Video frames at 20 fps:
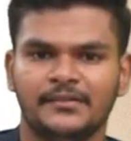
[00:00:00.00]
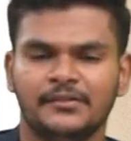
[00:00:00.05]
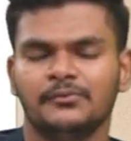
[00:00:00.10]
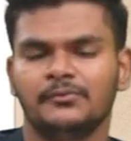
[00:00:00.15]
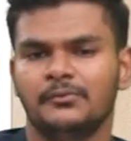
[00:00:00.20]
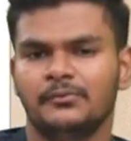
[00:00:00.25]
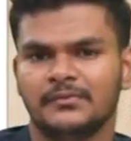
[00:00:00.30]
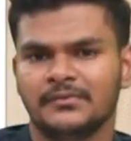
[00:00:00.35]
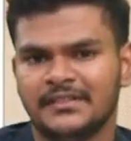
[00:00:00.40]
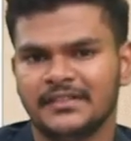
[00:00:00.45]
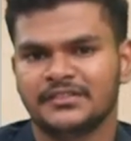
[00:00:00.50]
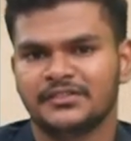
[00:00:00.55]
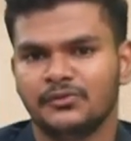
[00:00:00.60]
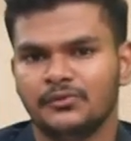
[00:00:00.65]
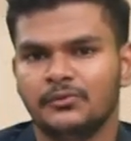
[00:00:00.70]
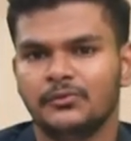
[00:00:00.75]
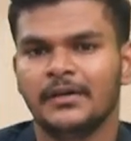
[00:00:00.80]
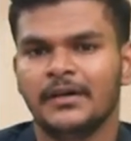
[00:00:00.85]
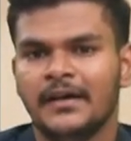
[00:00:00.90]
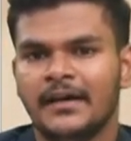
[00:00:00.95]
So there's
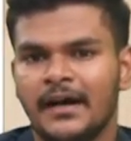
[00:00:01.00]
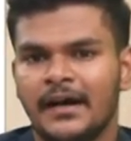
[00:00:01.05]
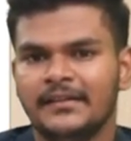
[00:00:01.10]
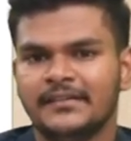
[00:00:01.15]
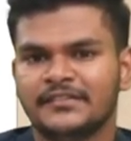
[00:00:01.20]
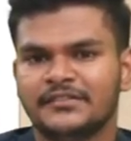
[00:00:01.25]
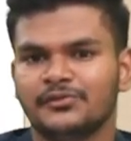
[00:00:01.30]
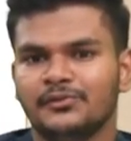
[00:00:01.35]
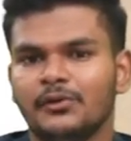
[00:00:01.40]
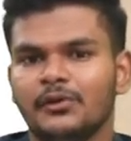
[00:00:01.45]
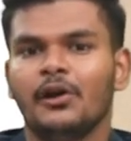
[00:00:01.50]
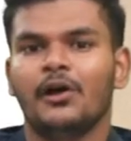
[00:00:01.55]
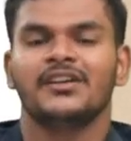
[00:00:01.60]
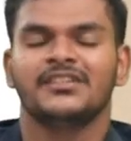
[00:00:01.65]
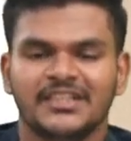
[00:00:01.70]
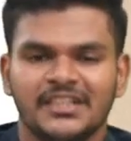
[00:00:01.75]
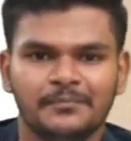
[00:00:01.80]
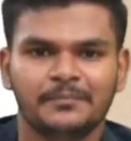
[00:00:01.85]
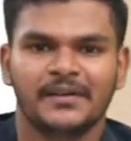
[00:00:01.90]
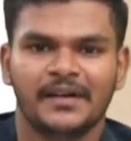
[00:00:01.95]
no
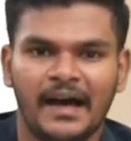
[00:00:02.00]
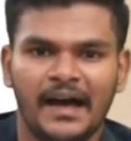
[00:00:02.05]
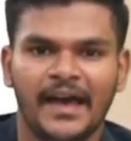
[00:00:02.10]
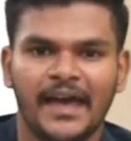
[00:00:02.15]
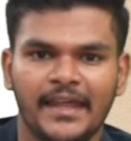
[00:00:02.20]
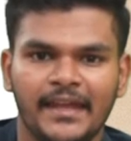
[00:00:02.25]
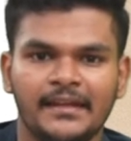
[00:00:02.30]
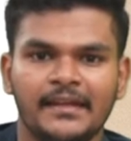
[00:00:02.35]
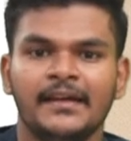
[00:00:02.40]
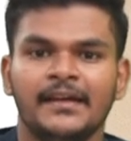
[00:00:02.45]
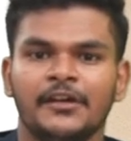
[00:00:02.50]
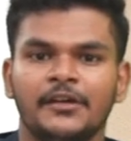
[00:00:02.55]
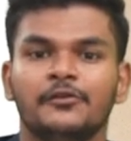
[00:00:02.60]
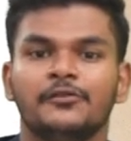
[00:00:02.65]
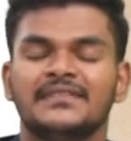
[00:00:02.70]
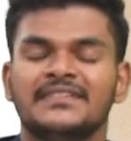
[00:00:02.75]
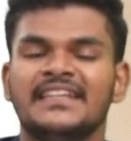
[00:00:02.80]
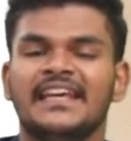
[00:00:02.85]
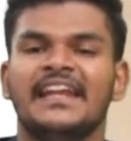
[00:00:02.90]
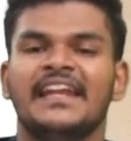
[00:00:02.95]
logic behind, you know,
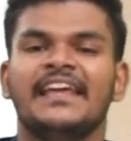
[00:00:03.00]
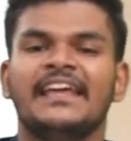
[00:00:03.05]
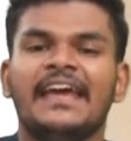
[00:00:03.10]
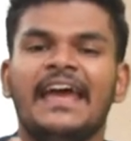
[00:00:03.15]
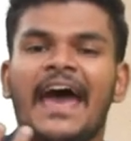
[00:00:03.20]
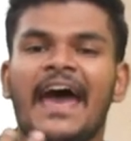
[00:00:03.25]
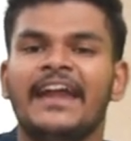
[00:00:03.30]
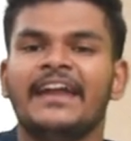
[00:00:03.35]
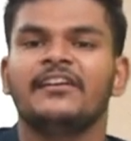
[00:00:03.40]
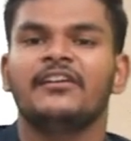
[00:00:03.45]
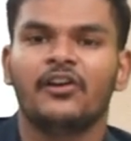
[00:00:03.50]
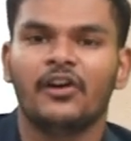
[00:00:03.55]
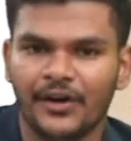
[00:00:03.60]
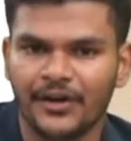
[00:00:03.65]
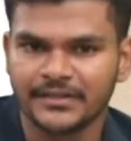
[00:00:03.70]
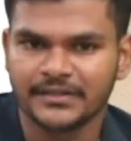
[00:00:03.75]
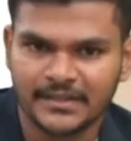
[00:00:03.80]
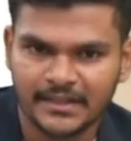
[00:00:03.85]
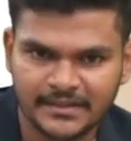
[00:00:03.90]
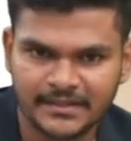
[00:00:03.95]
selling at
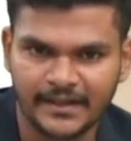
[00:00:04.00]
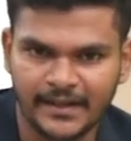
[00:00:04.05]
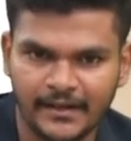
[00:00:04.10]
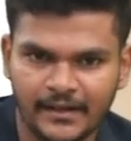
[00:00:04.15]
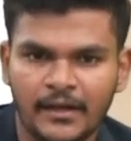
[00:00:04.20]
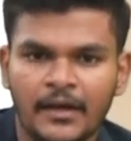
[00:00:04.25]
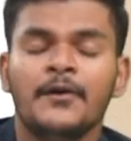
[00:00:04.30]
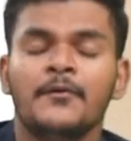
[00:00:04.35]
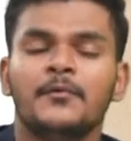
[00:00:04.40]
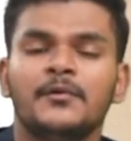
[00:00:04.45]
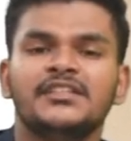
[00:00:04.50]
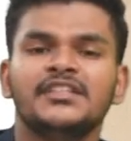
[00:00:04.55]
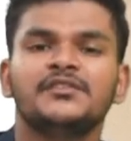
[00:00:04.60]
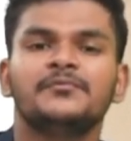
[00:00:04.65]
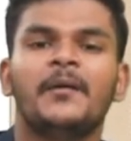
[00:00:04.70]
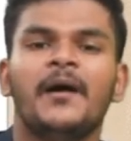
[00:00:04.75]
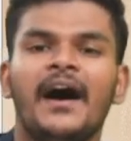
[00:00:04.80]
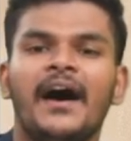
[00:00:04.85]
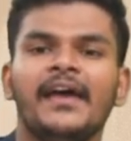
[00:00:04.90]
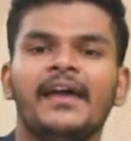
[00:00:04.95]
cost, isn't it? Which is
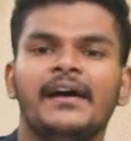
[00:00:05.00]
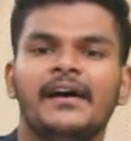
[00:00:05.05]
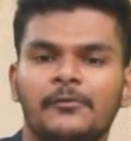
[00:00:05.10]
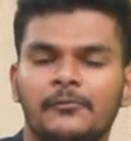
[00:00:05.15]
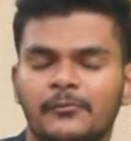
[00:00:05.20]
why